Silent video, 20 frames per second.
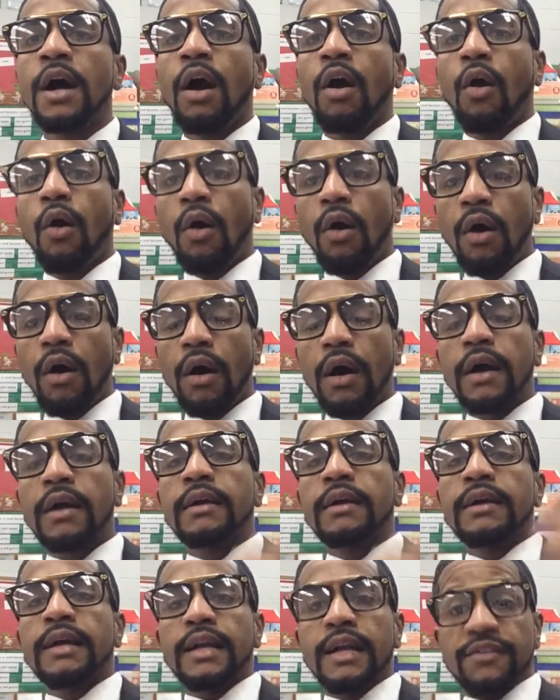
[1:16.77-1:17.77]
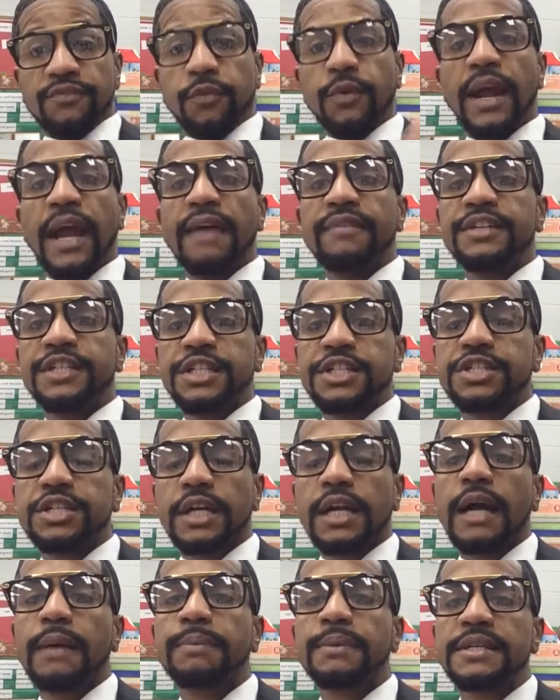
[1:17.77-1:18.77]
or if we're having just a
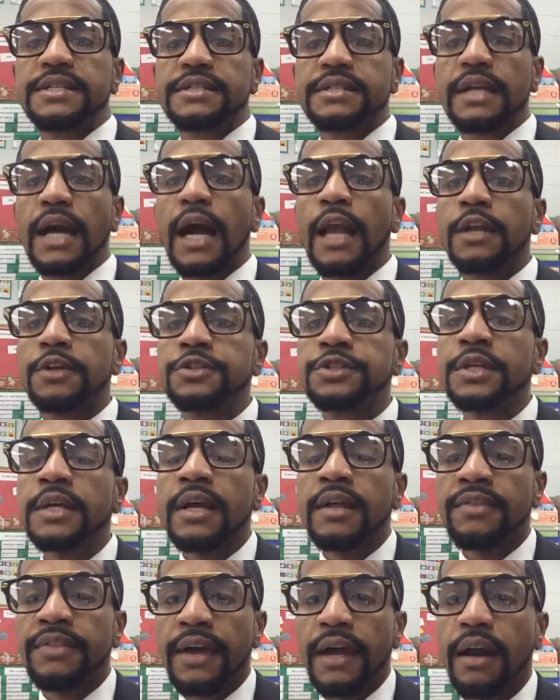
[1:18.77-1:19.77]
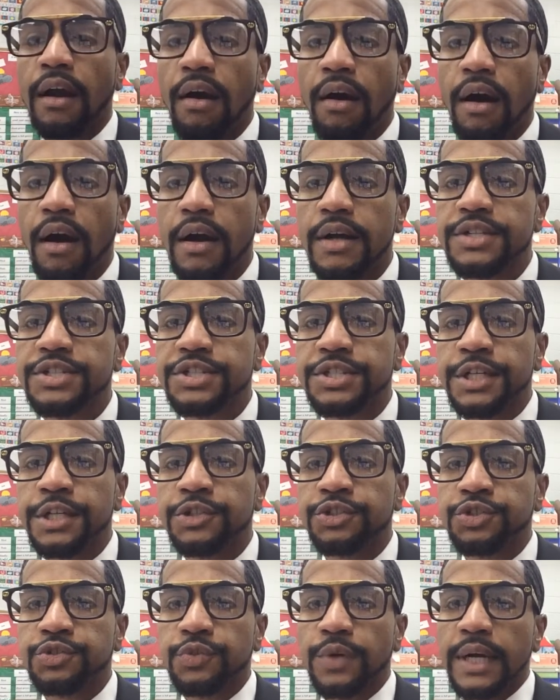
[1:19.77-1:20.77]
couple of scholars that are still
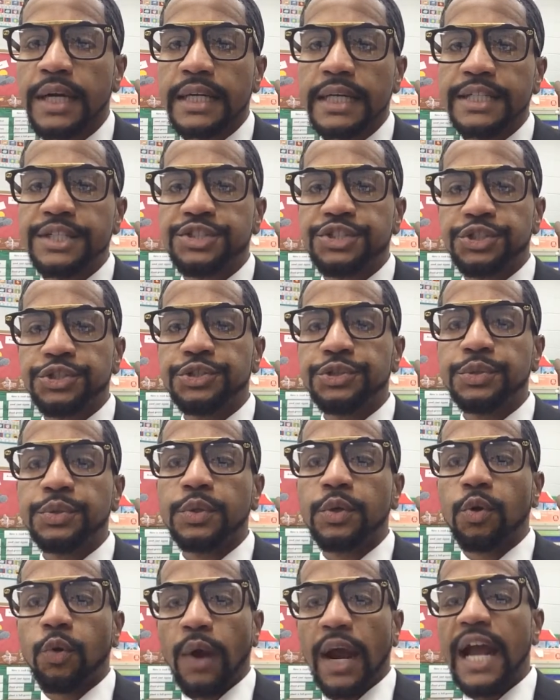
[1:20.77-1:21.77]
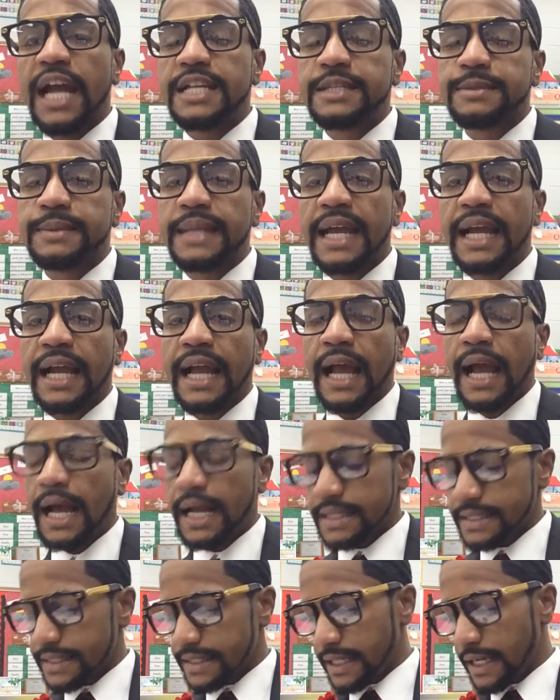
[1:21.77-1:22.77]
struggling to grasp that
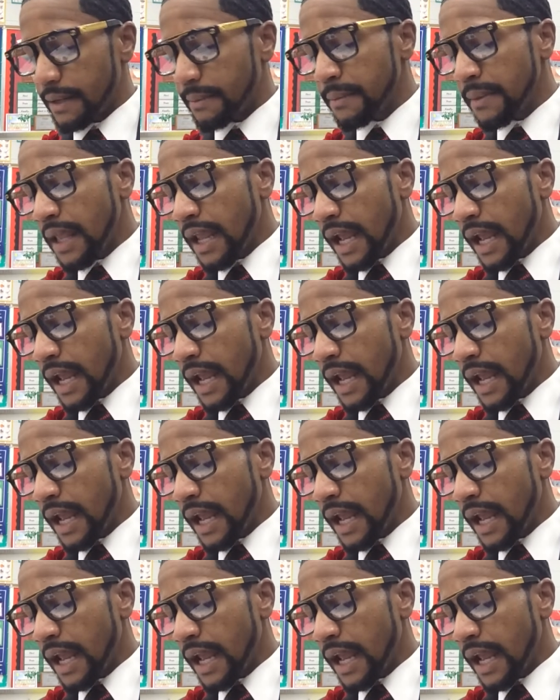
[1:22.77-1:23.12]
concept.